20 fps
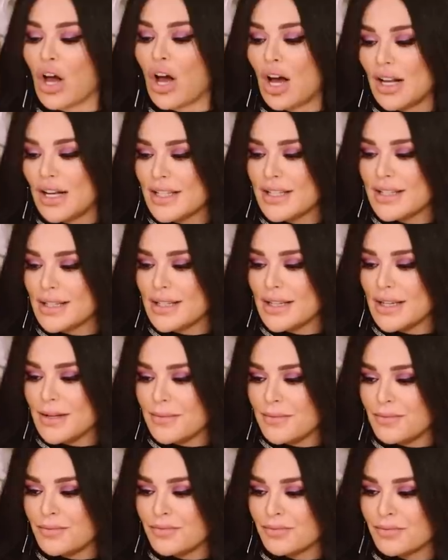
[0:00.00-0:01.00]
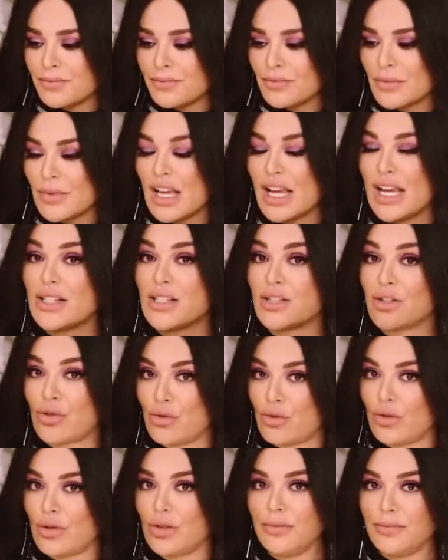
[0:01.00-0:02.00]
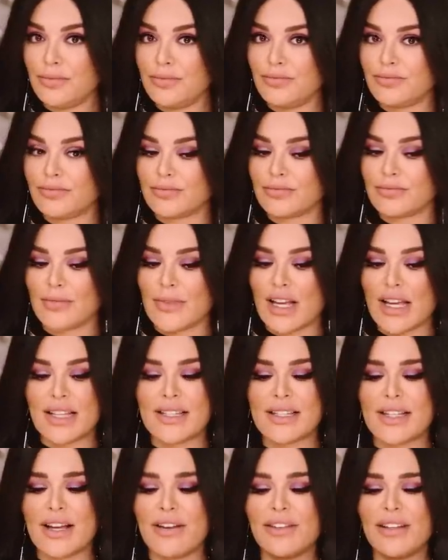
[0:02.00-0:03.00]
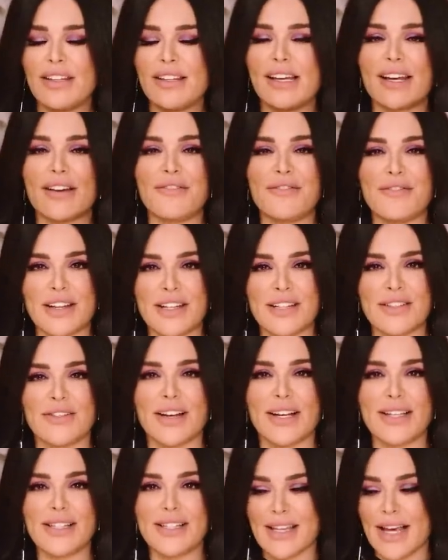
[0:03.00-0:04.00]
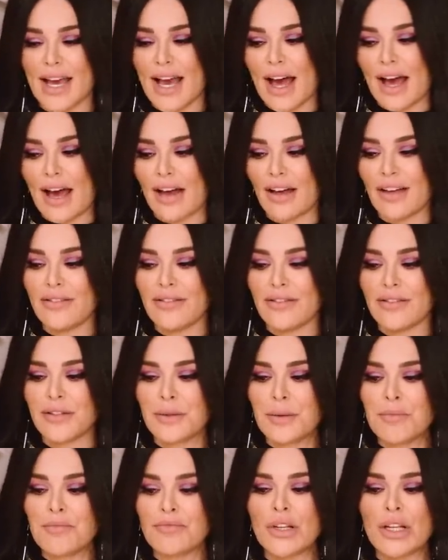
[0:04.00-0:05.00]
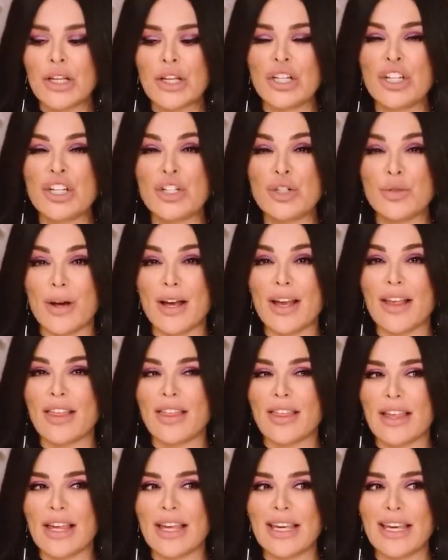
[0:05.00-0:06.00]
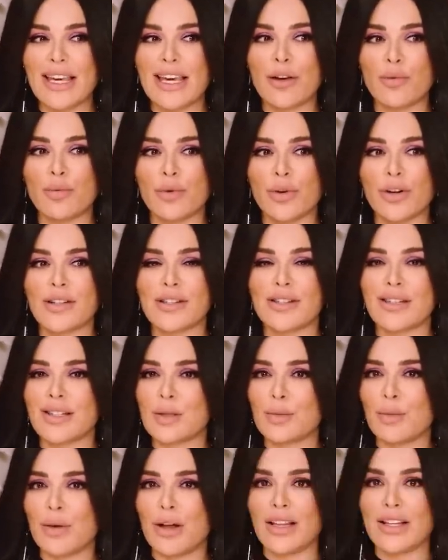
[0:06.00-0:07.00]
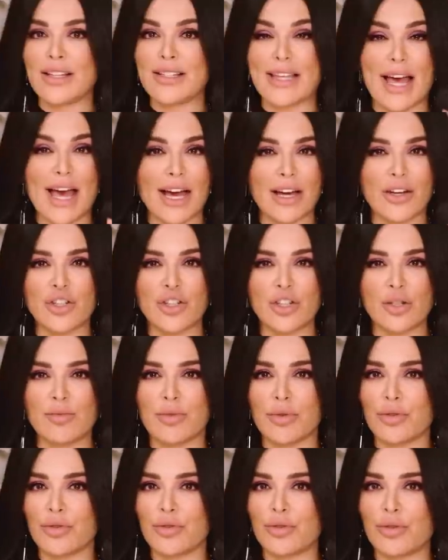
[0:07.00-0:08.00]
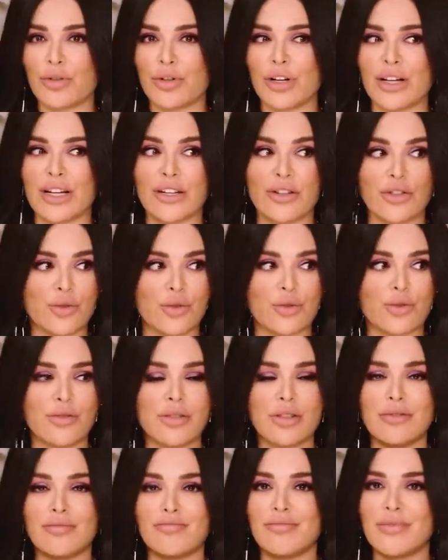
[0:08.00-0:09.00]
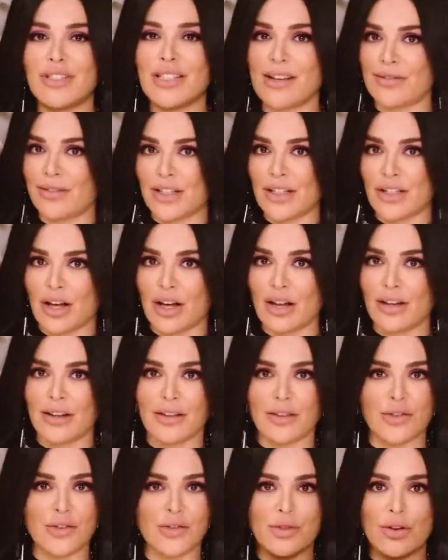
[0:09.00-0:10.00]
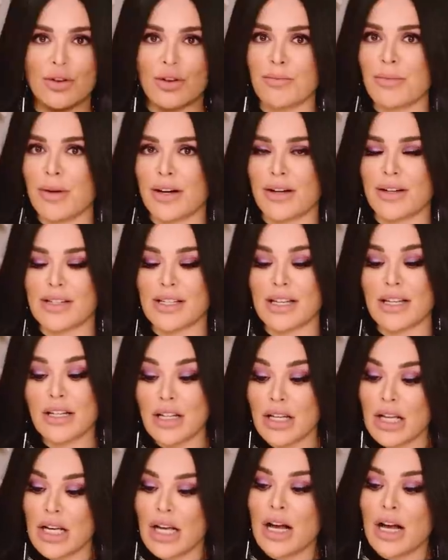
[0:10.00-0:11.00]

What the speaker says: Honestly, it's cool. It's definitely like a fun device to have. Do I think it works as well as actual bukhur and oud? Definitely not, like there's no comparison.